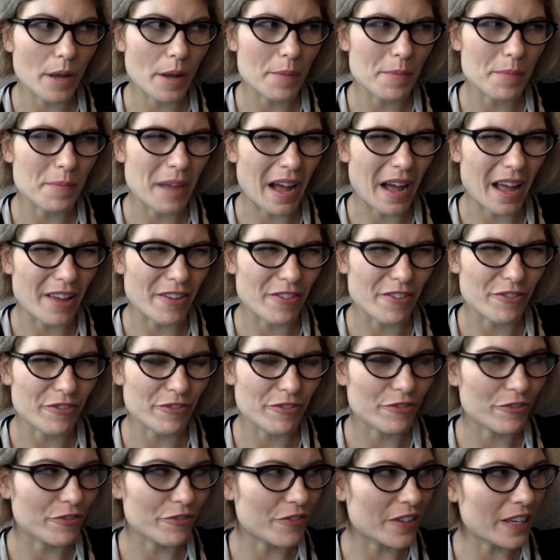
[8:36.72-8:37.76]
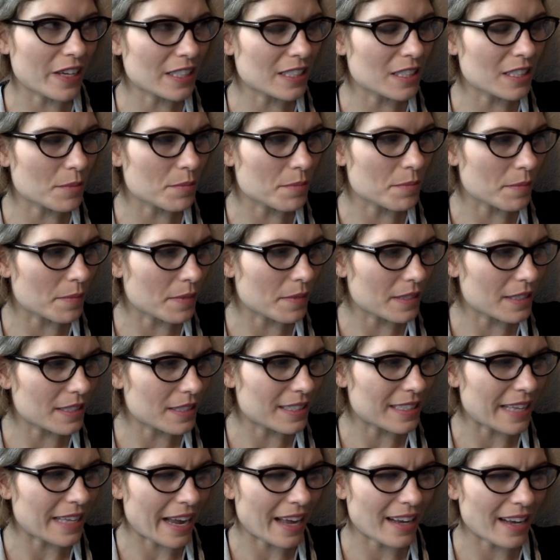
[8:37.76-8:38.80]
my victim
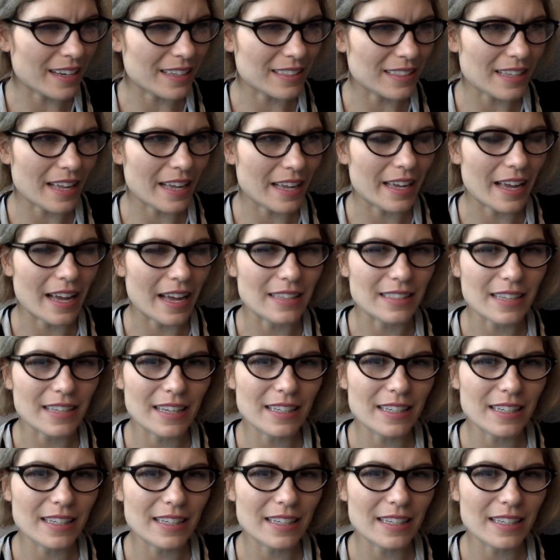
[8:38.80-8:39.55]
status, I guess.